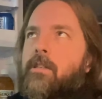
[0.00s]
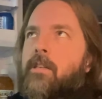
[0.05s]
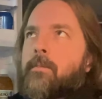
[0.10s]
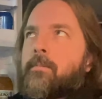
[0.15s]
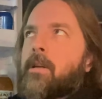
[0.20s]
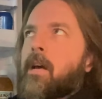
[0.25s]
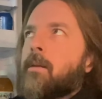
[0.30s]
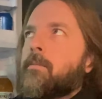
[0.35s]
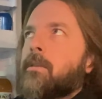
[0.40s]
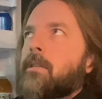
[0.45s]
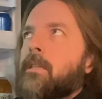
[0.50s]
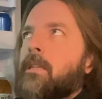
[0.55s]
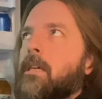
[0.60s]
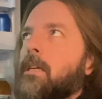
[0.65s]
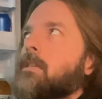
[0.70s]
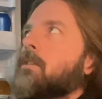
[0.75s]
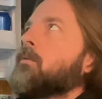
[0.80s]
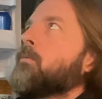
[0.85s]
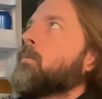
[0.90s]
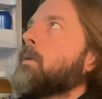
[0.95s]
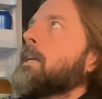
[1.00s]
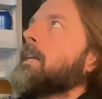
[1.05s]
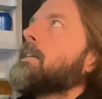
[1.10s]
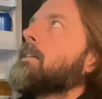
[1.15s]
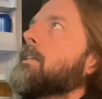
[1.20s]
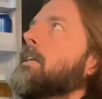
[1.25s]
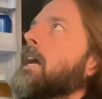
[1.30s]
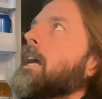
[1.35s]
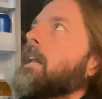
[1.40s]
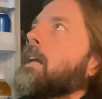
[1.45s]
Sometimes just
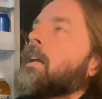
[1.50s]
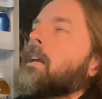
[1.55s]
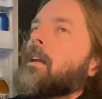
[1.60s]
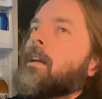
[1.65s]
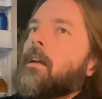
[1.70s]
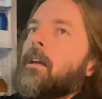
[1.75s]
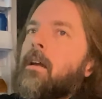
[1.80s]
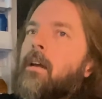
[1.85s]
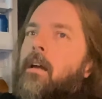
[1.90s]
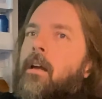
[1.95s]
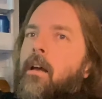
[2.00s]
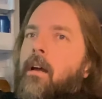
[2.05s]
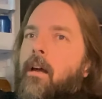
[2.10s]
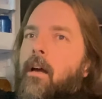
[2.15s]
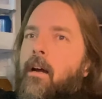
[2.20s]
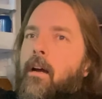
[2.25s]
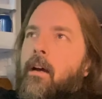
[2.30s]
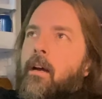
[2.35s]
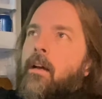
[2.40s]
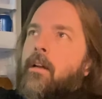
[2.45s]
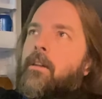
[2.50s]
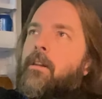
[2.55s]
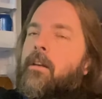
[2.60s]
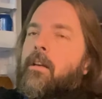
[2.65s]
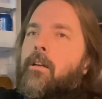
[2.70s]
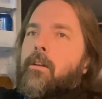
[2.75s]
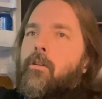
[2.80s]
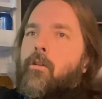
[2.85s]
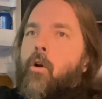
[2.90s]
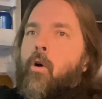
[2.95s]
resetting the
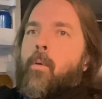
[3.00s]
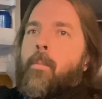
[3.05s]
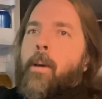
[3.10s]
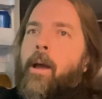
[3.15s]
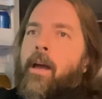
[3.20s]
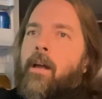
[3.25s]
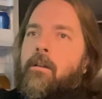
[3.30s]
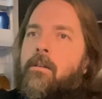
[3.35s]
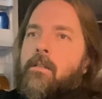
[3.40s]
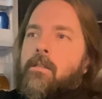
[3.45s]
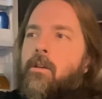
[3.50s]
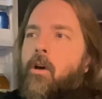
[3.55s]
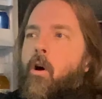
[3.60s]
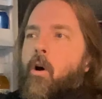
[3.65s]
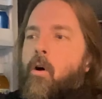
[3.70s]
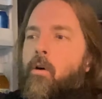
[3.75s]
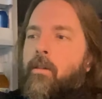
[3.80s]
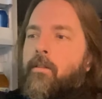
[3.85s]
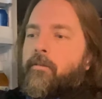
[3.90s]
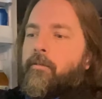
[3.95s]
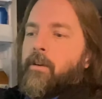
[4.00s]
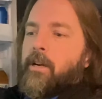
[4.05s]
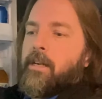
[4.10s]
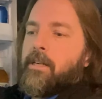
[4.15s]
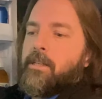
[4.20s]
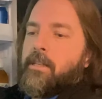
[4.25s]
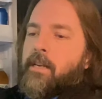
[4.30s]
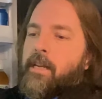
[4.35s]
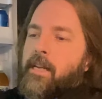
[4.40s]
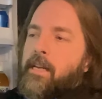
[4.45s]
control panel is all the
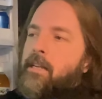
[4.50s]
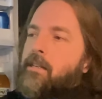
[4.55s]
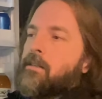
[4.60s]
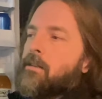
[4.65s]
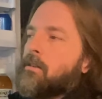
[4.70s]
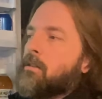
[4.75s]
fridge needs.